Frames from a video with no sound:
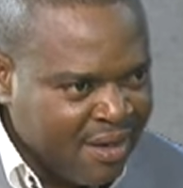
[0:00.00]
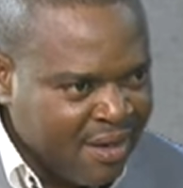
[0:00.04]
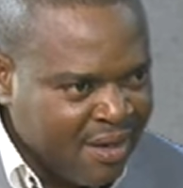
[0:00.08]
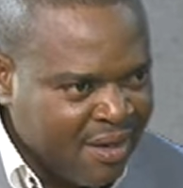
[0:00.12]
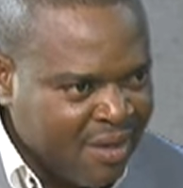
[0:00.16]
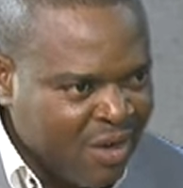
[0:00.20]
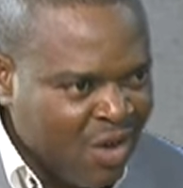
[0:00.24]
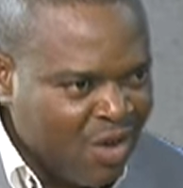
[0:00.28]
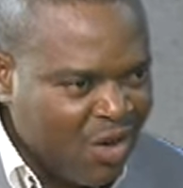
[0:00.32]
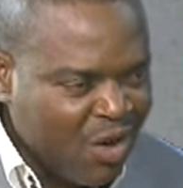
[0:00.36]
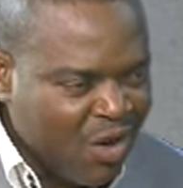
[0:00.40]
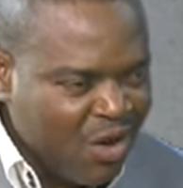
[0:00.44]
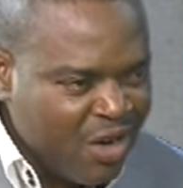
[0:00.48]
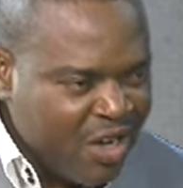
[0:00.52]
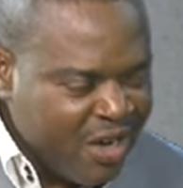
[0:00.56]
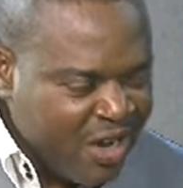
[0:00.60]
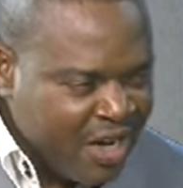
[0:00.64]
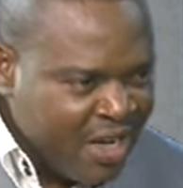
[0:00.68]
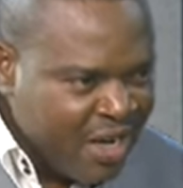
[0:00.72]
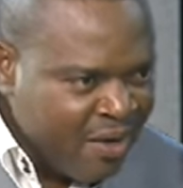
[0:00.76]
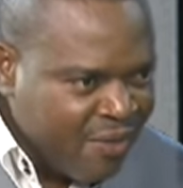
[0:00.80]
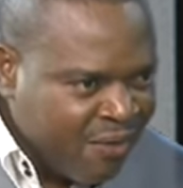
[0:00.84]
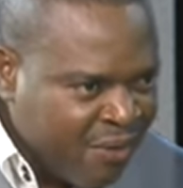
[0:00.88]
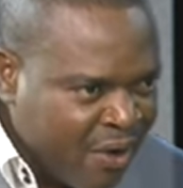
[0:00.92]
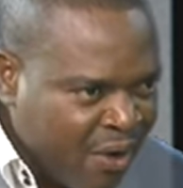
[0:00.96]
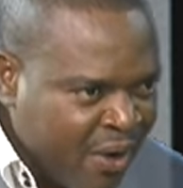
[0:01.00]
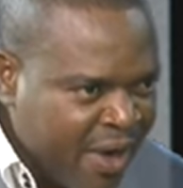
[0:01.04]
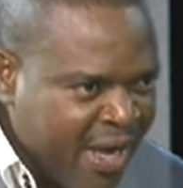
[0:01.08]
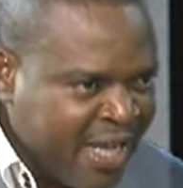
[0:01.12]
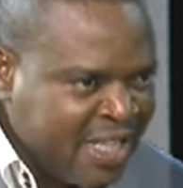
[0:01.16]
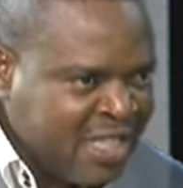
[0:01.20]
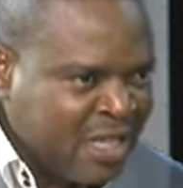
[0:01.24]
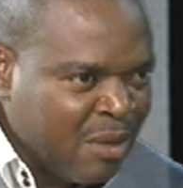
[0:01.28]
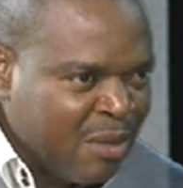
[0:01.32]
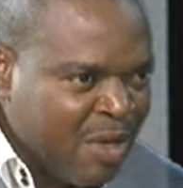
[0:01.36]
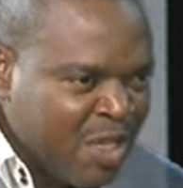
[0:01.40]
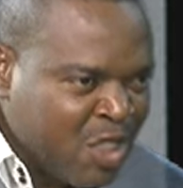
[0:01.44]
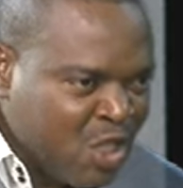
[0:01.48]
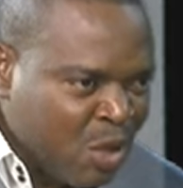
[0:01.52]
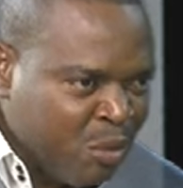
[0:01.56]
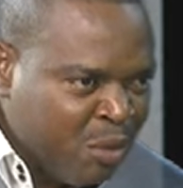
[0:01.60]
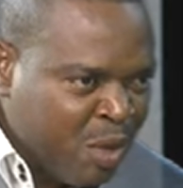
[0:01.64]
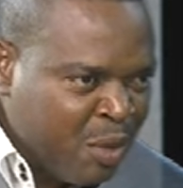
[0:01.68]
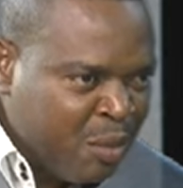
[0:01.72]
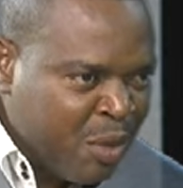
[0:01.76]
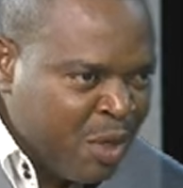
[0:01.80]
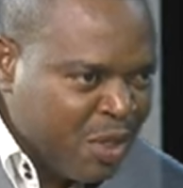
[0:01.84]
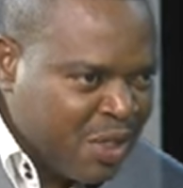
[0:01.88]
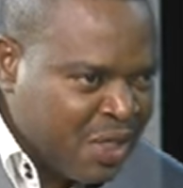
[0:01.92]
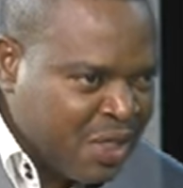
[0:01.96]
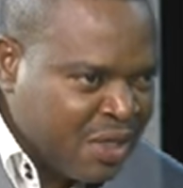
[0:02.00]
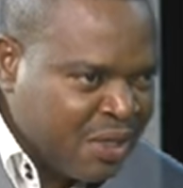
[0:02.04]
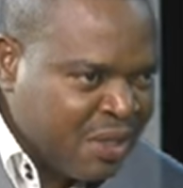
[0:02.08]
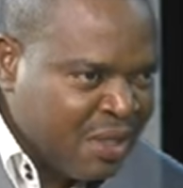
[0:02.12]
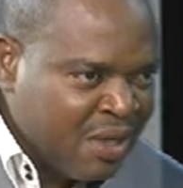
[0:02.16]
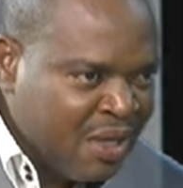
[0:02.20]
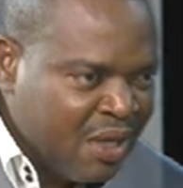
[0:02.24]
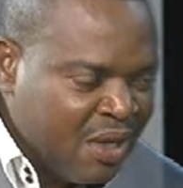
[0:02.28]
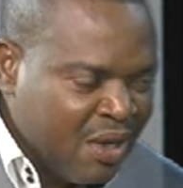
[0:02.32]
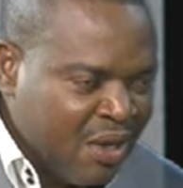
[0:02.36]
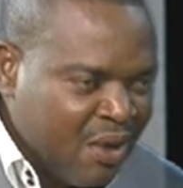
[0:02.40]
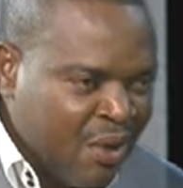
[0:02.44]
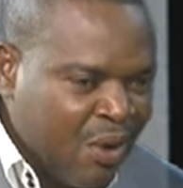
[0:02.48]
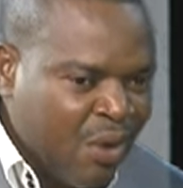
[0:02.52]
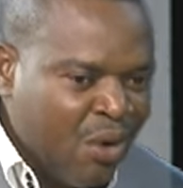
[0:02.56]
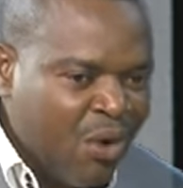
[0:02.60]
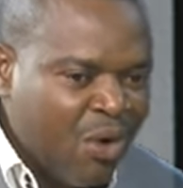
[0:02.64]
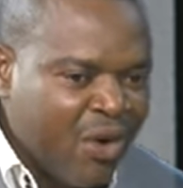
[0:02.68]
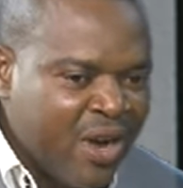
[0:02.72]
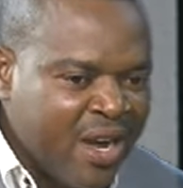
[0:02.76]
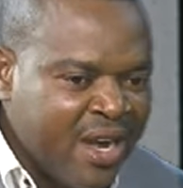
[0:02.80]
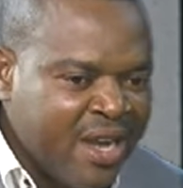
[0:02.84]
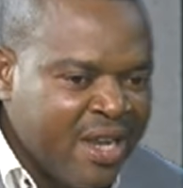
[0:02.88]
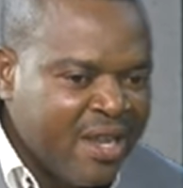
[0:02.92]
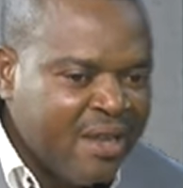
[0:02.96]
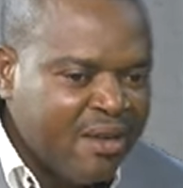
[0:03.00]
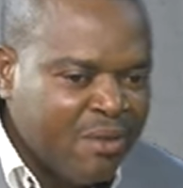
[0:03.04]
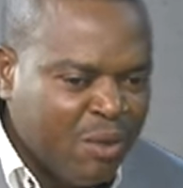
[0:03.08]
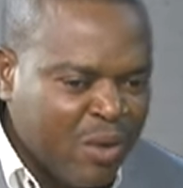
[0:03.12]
not only reading for examination purposes or reading,